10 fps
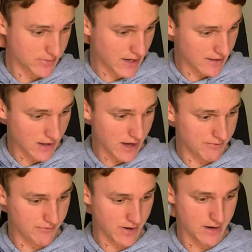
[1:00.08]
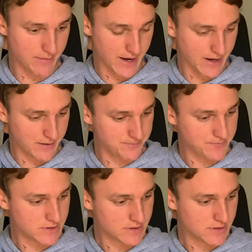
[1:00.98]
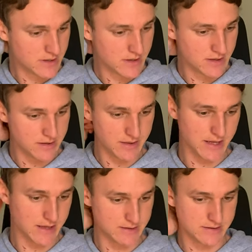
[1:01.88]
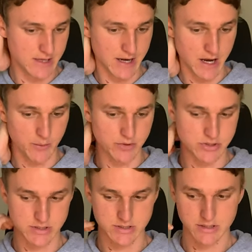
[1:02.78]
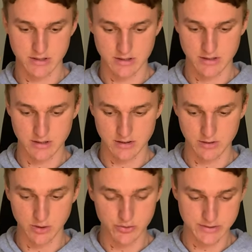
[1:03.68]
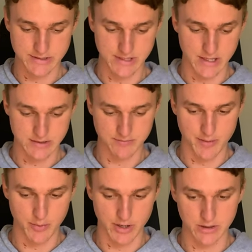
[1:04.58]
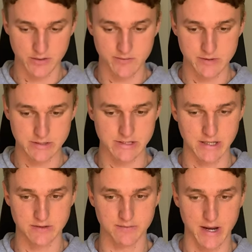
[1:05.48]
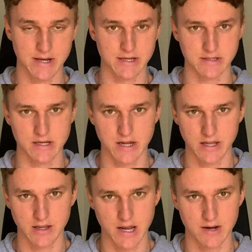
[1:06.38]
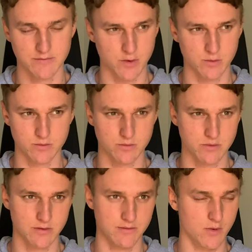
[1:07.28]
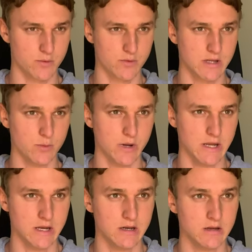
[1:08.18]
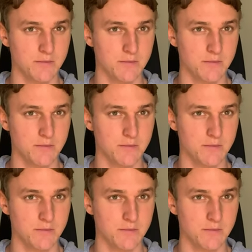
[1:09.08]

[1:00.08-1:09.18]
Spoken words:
about life and about things that I would just lose the sense of my body, lose the sense of my identity, and it felt really weird.